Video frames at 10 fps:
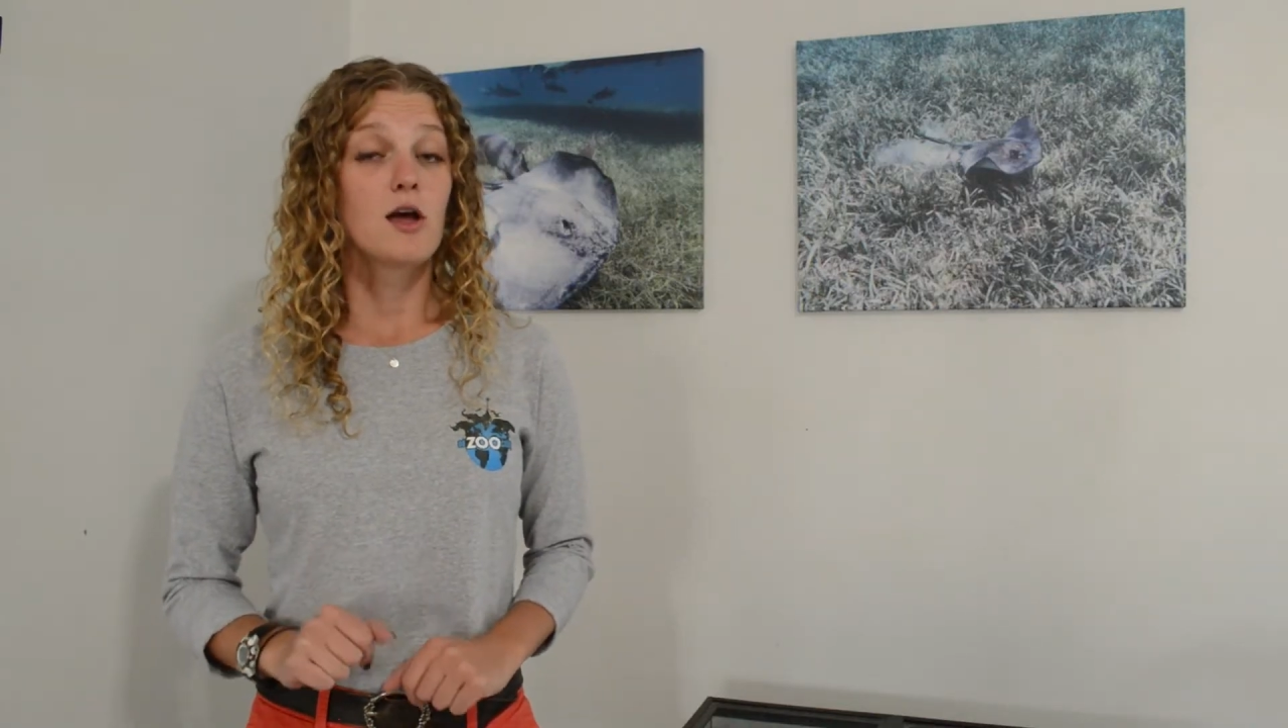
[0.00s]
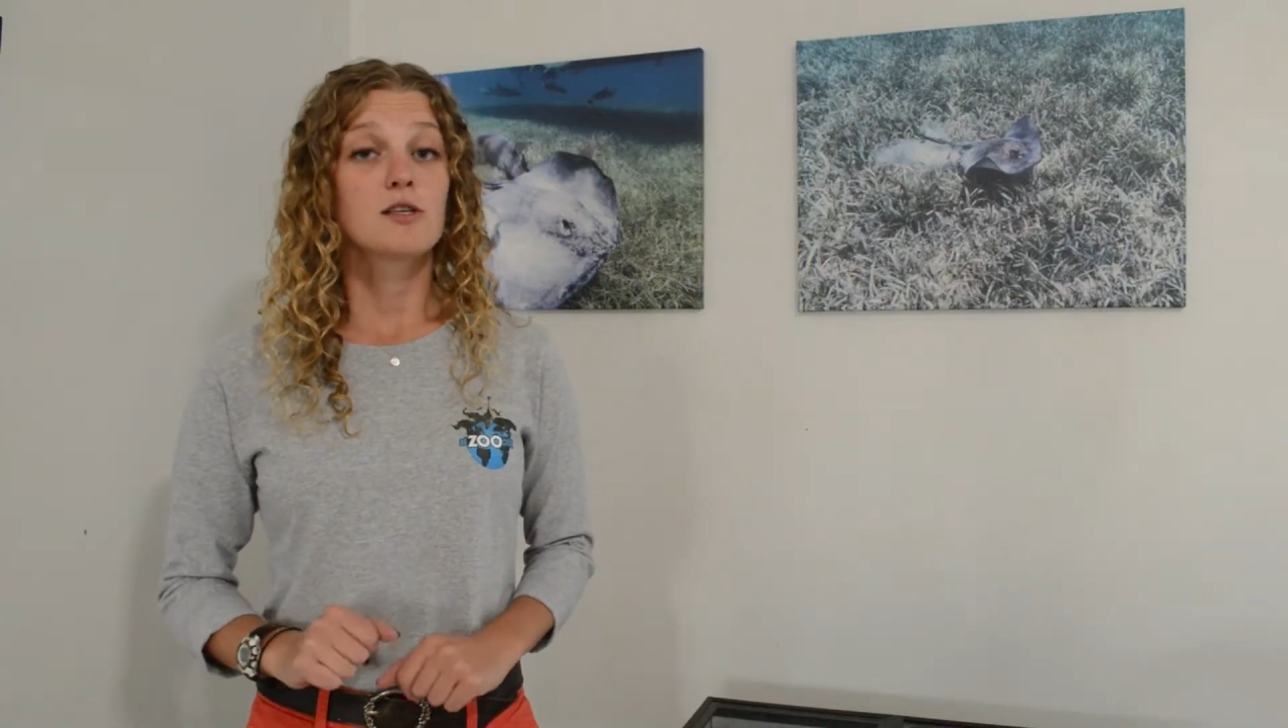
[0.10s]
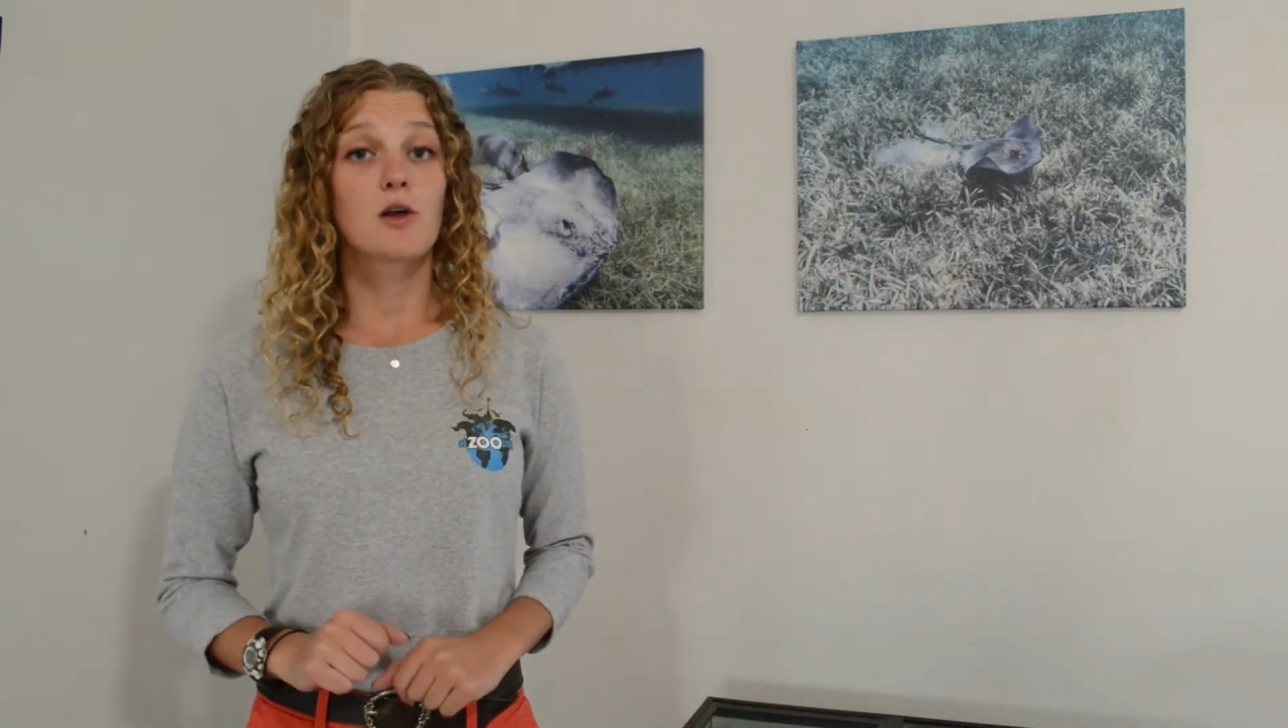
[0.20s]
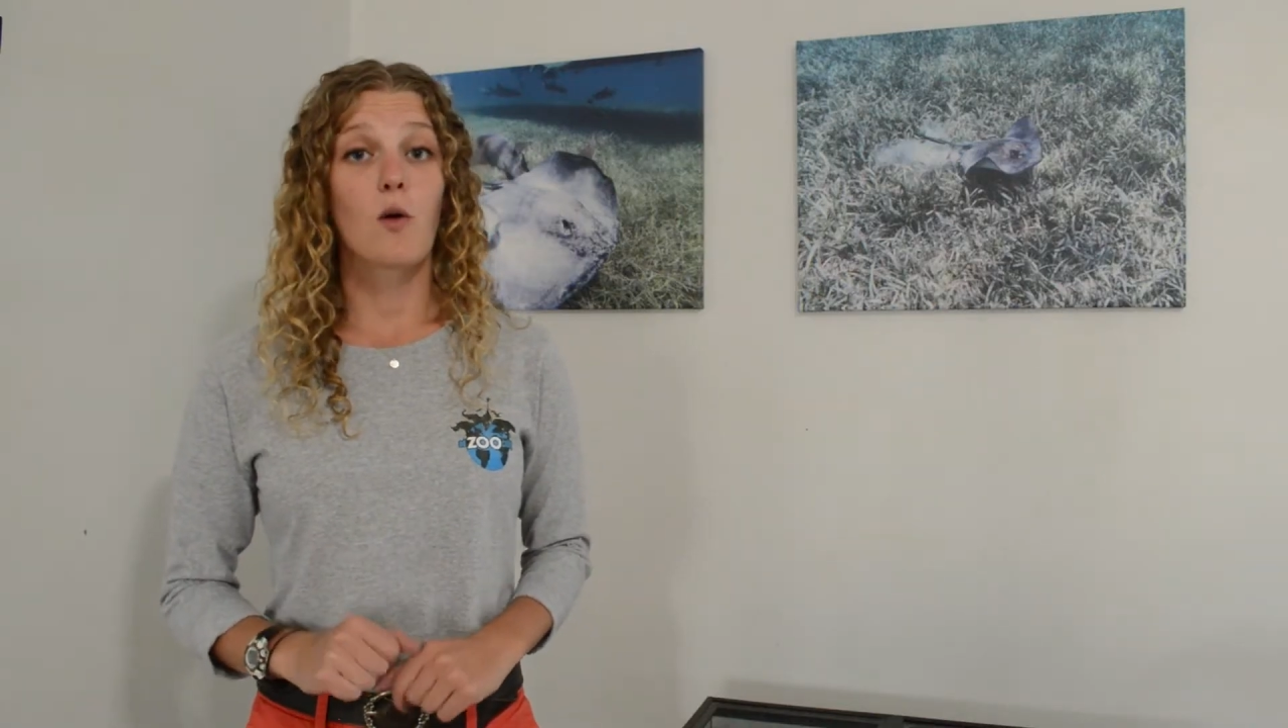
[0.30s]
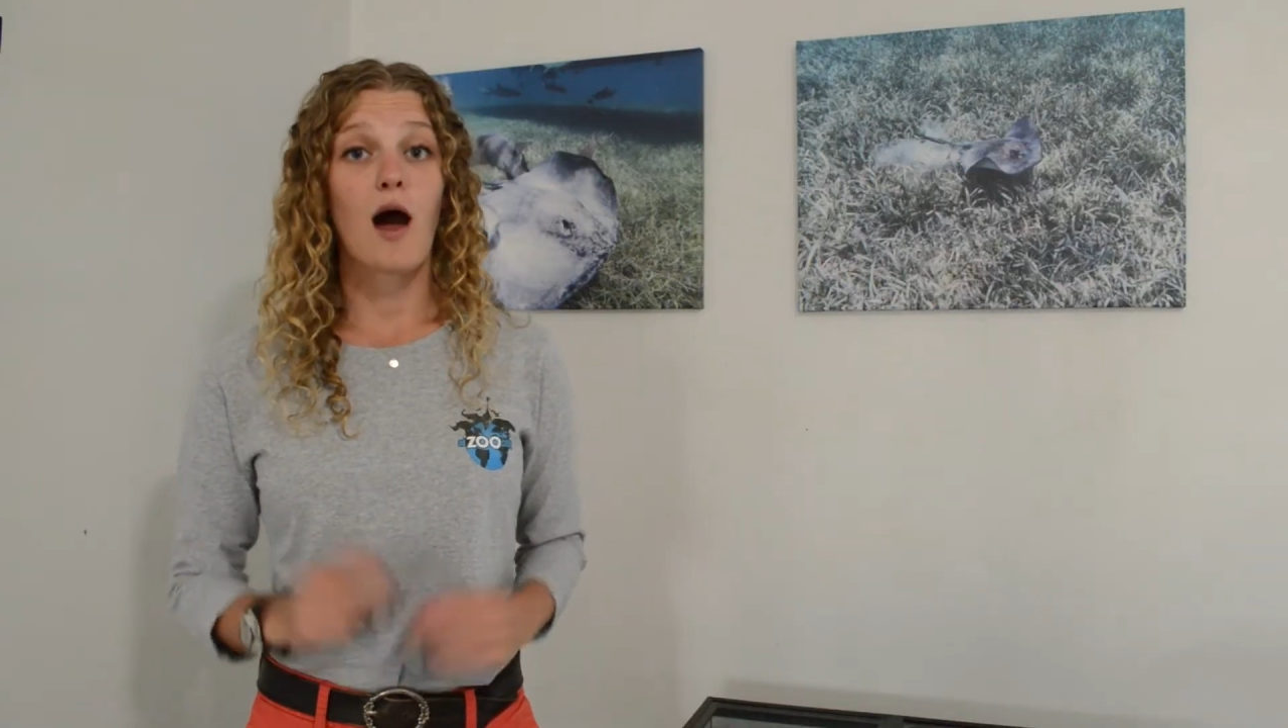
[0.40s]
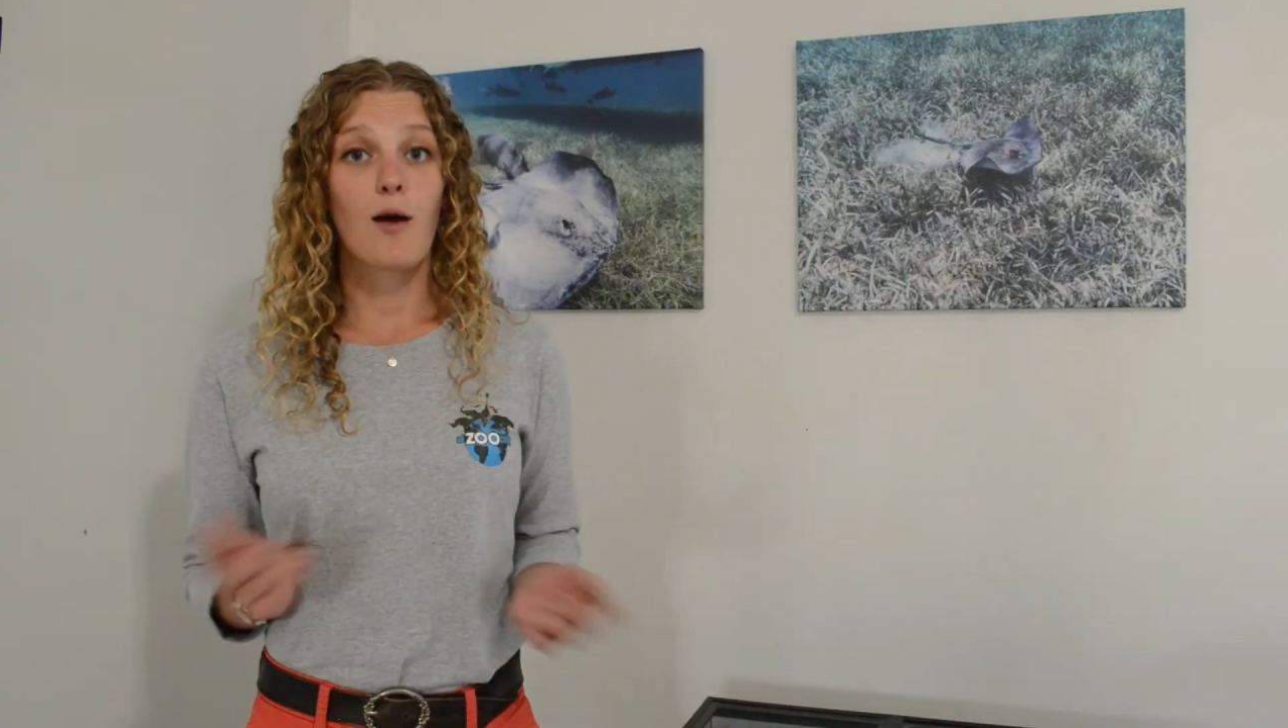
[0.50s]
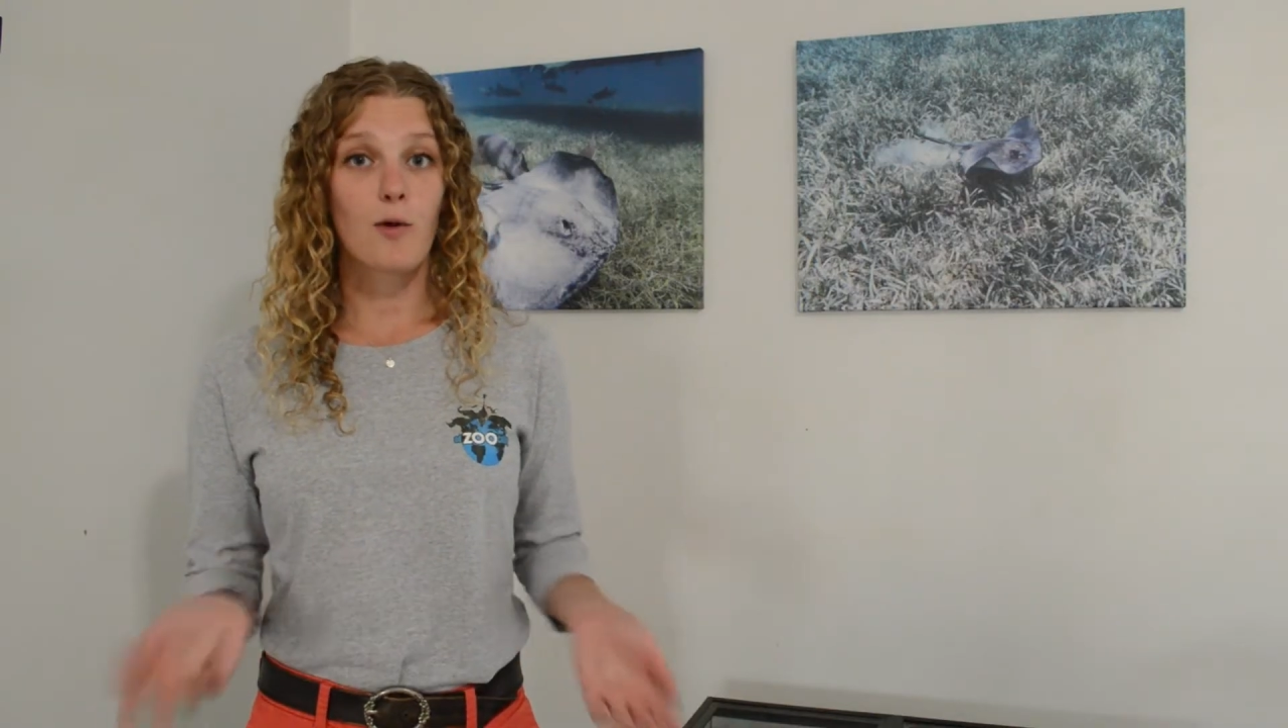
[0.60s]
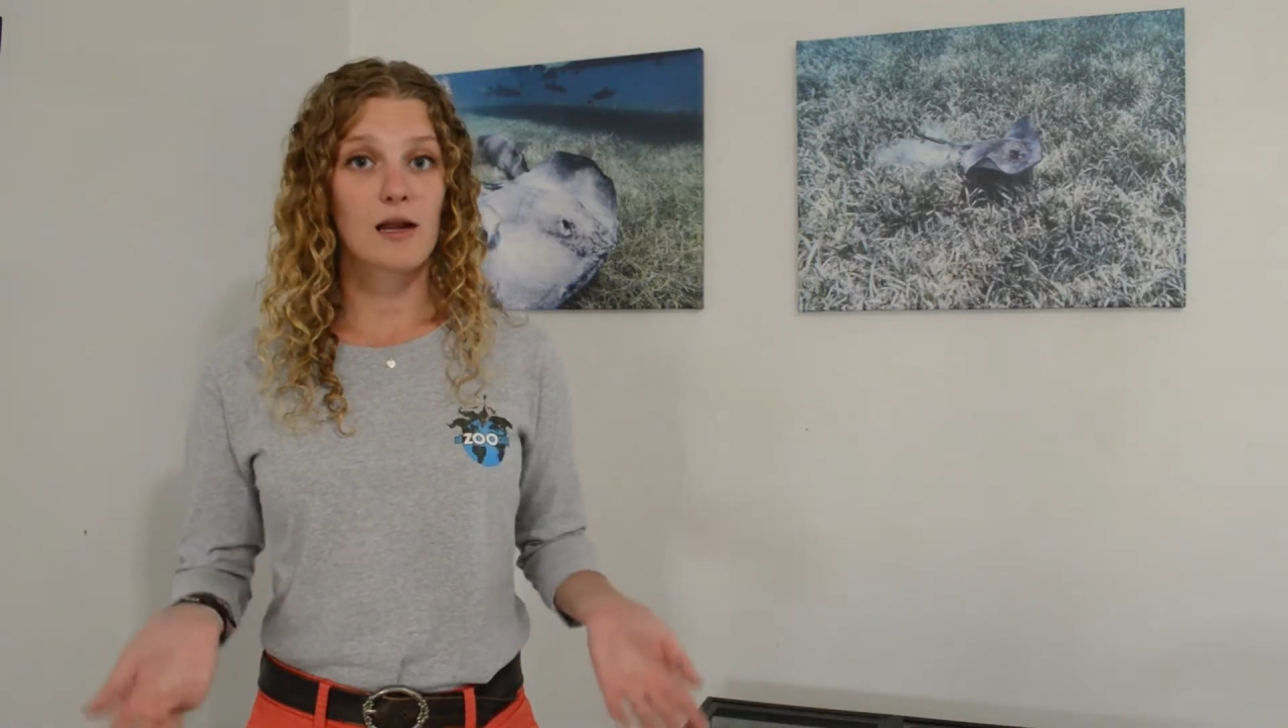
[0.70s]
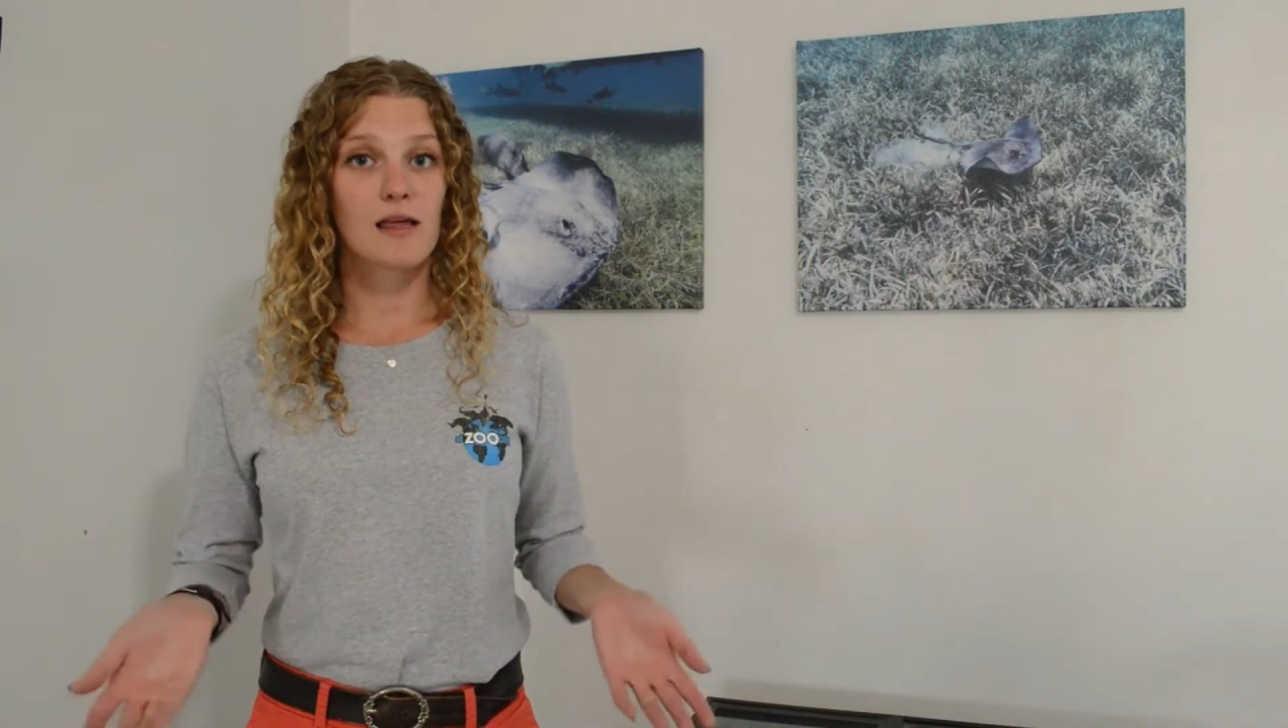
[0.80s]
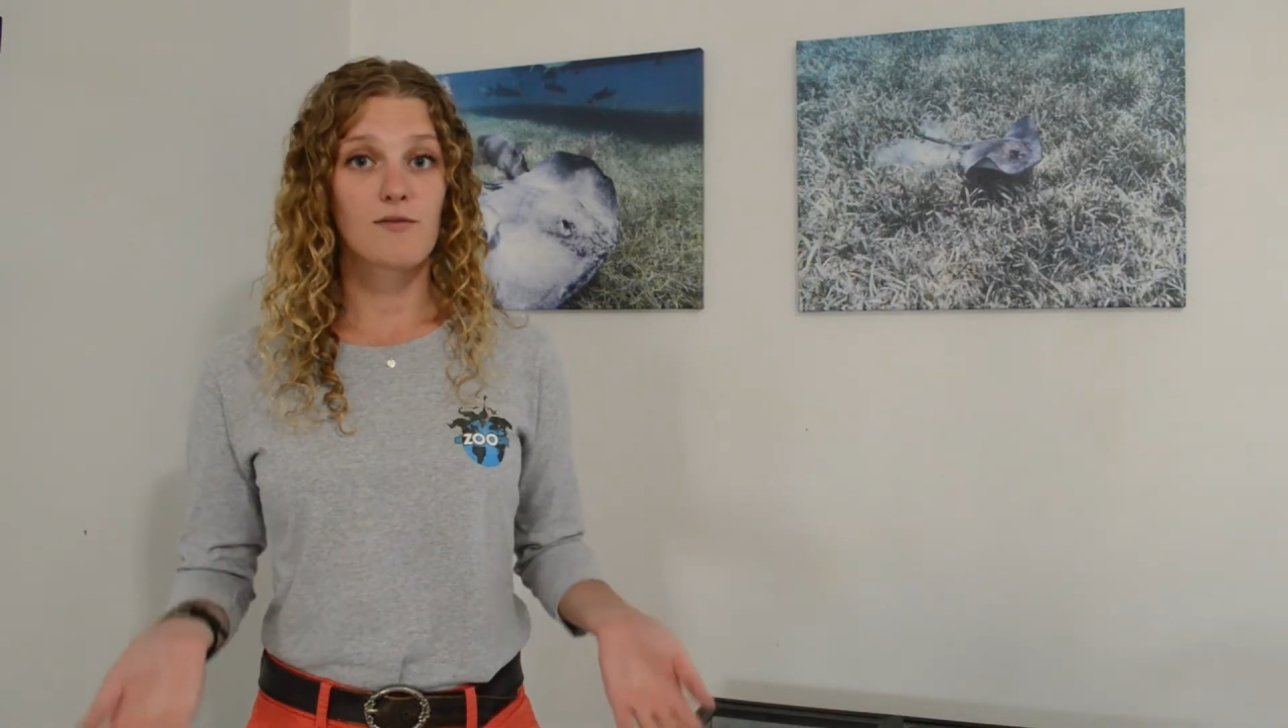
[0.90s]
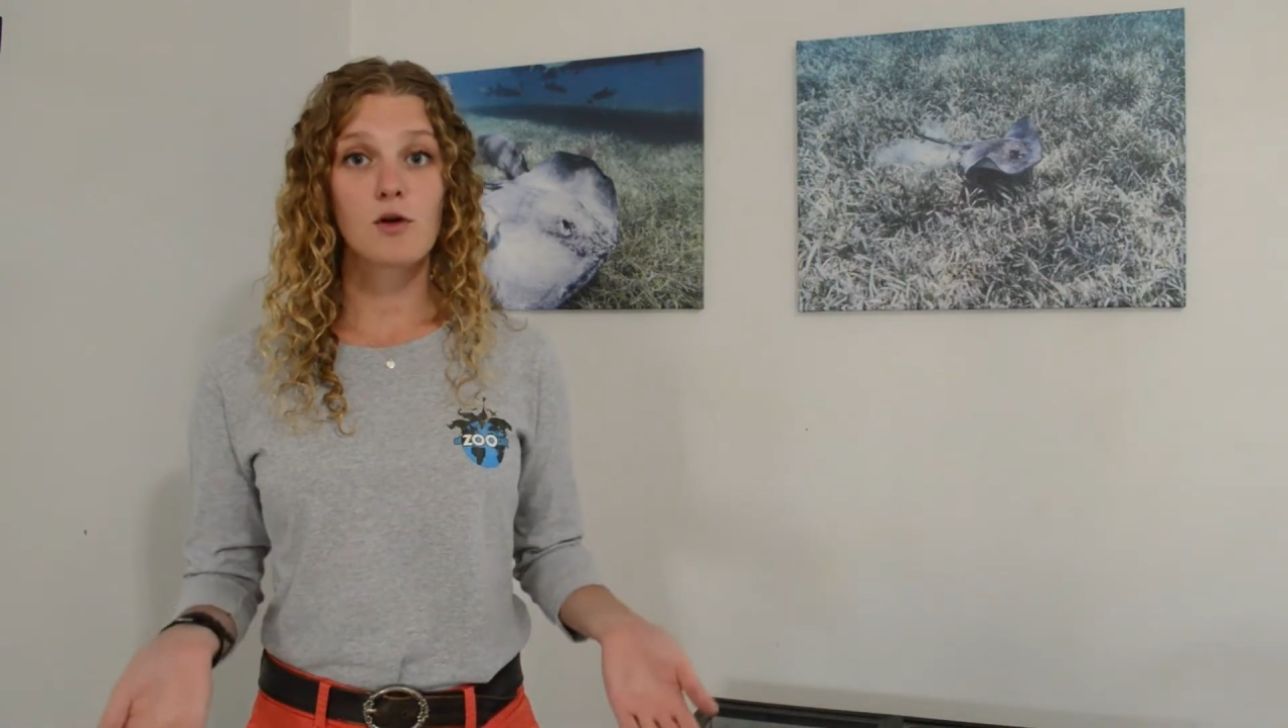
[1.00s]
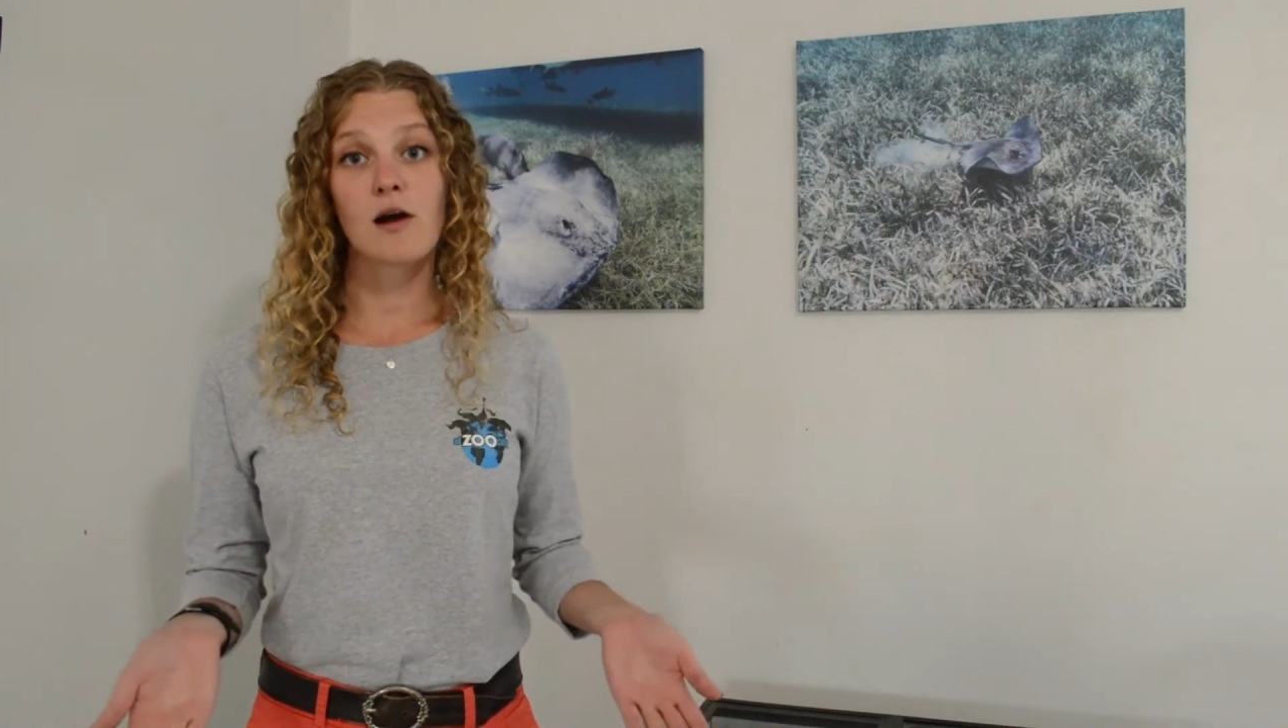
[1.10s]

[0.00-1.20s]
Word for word: So I want to give